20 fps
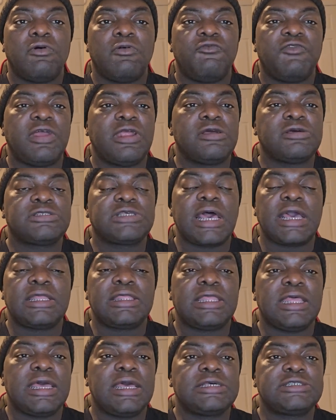Videos
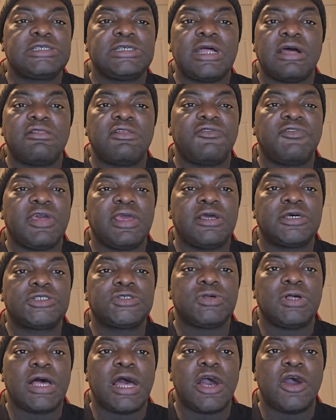like this and other videos
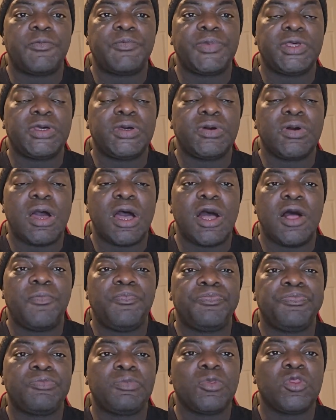will help
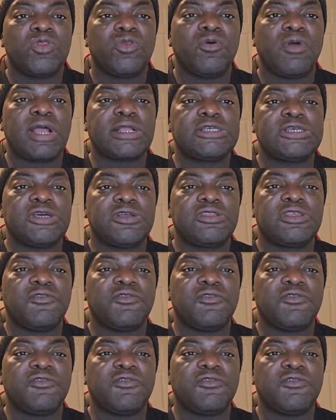you, direct you